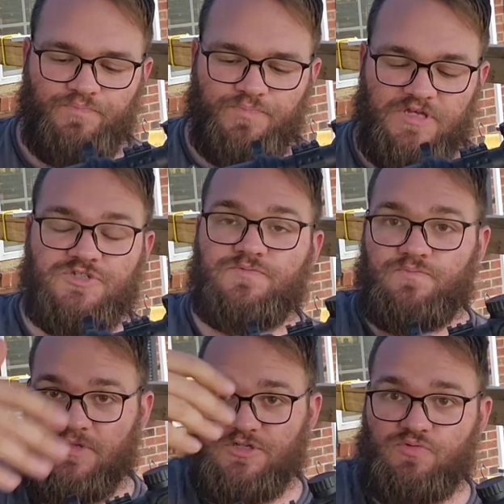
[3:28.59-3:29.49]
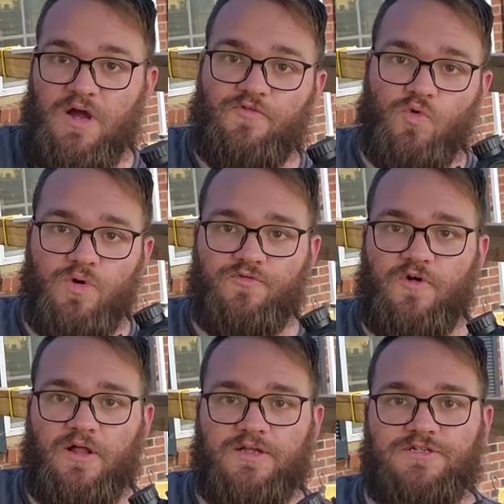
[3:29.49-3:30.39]
This rifle would
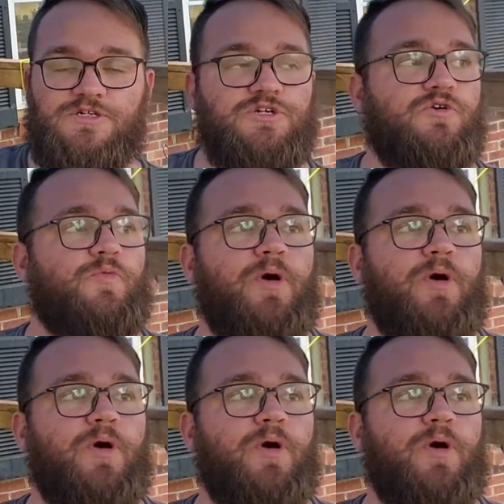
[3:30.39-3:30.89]
fall into general